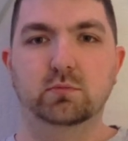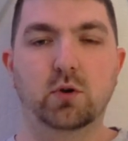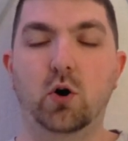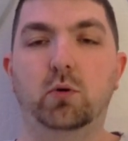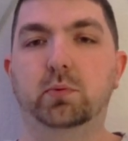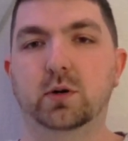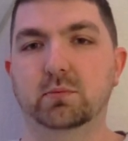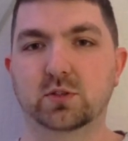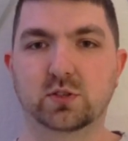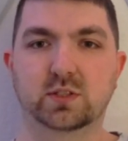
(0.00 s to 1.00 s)
all pretty
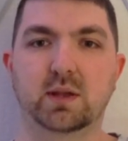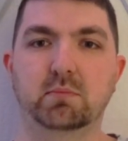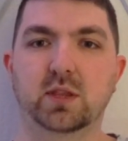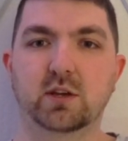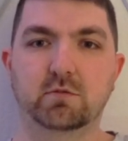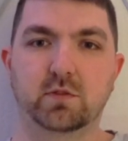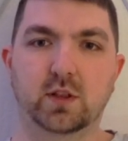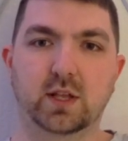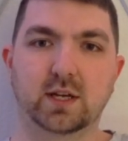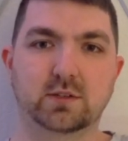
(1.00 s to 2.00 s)
much the same thing for the
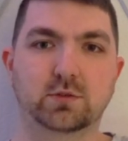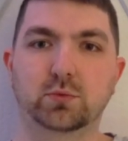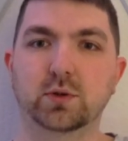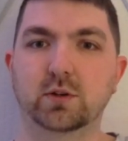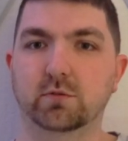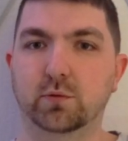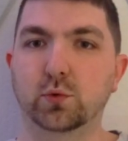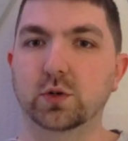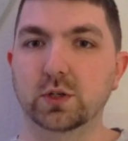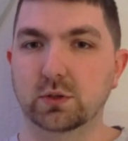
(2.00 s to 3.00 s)
last 3 or
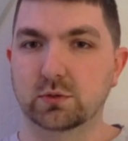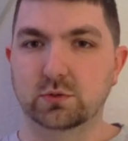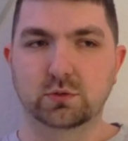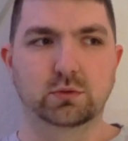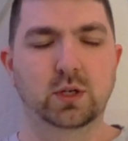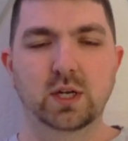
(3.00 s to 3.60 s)
4 years or